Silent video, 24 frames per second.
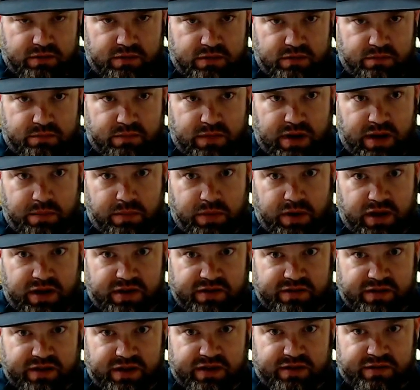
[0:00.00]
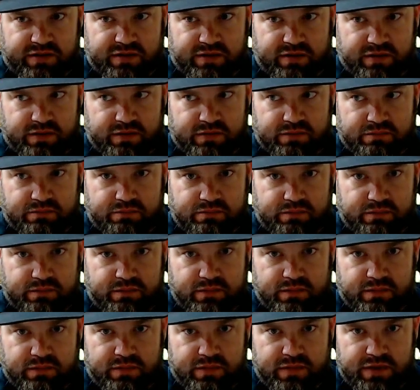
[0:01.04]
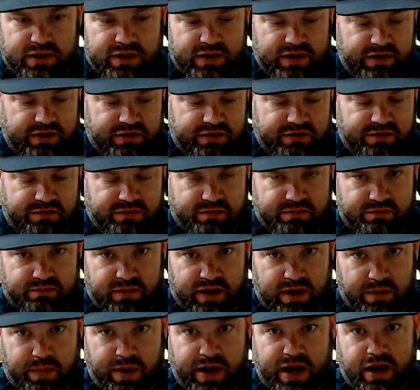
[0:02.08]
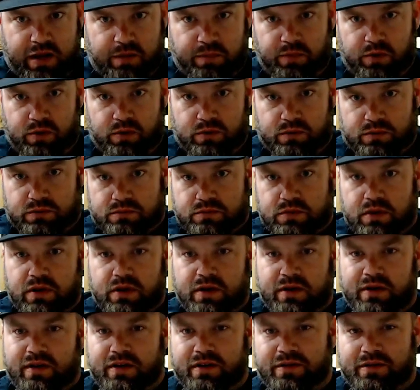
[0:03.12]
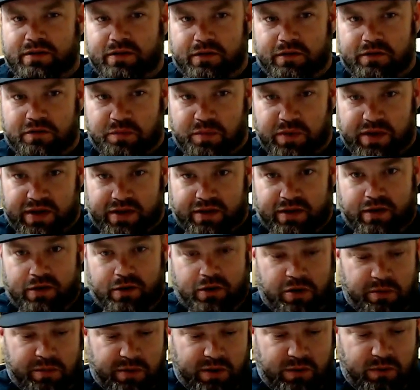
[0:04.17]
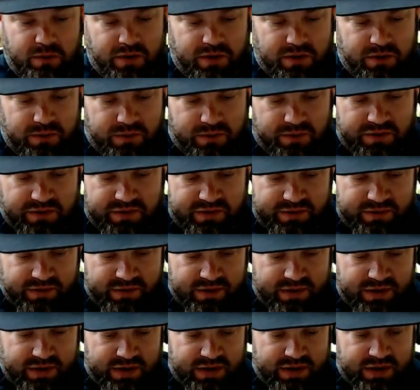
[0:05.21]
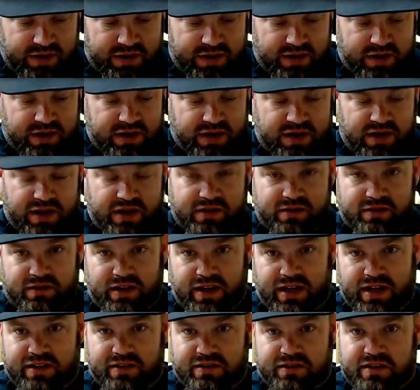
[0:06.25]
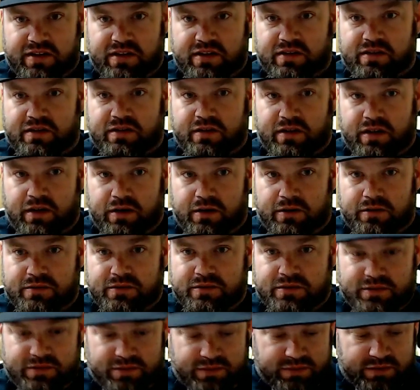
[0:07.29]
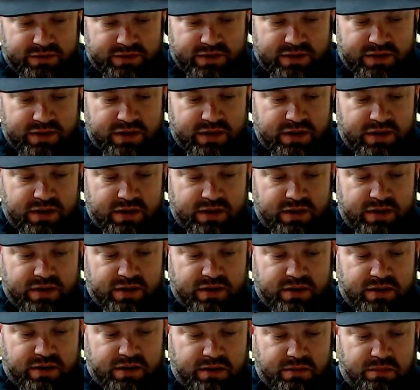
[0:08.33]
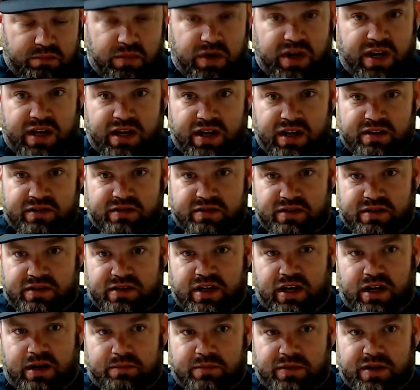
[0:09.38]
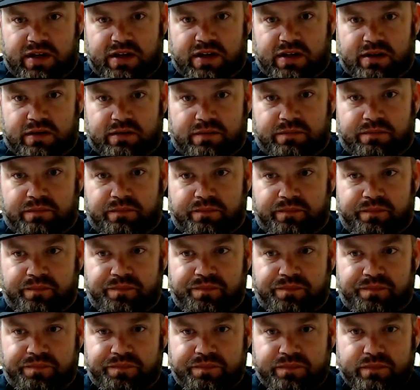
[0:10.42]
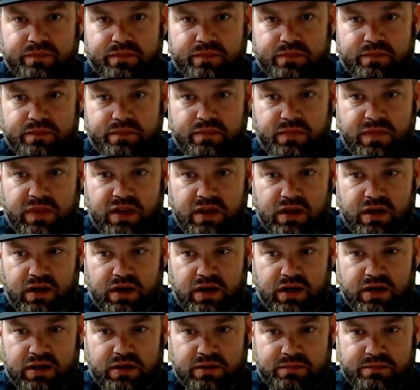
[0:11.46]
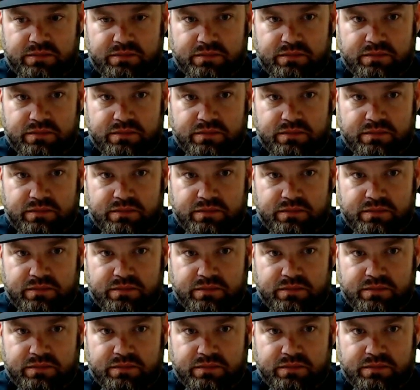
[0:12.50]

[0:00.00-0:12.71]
My boss laser is my pack mule, so to speak, or my workhorse. It's lazy and slow, but it gets the job done. Um,